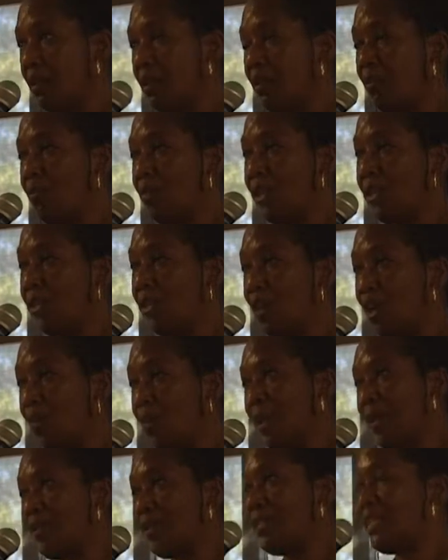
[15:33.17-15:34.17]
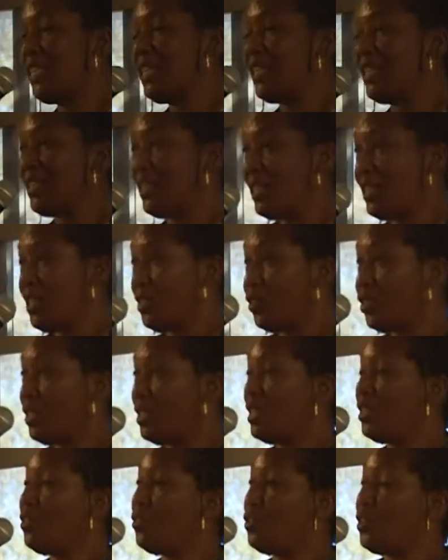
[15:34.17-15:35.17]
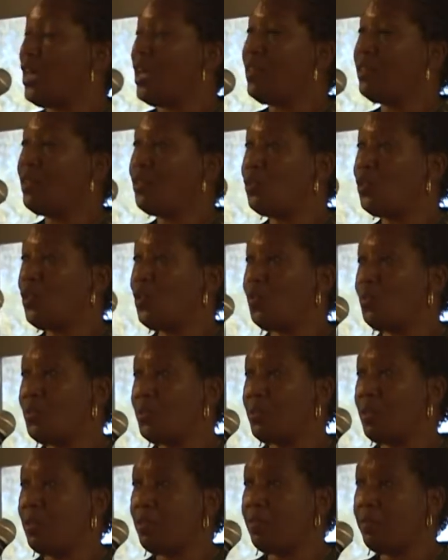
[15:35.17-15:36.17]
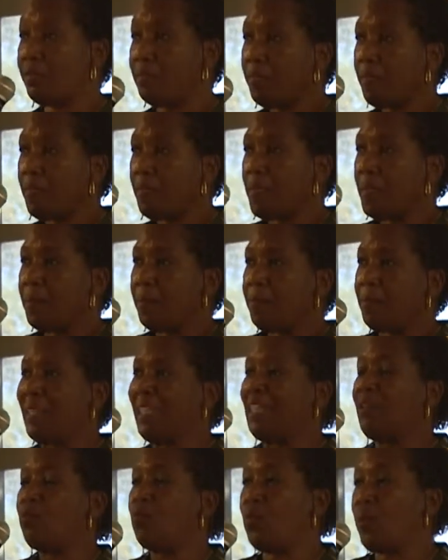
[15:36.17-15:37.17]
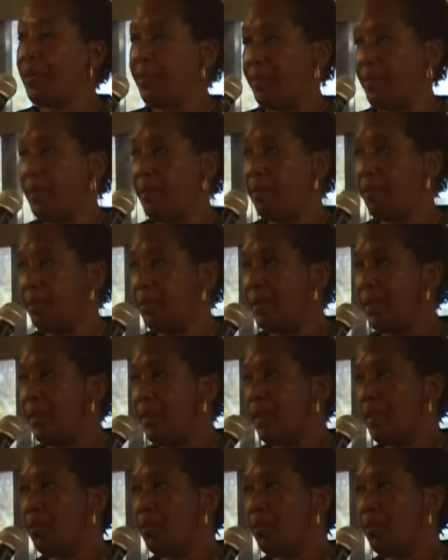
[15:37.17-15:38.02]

And when I talk about see, see your child in terms of being with them.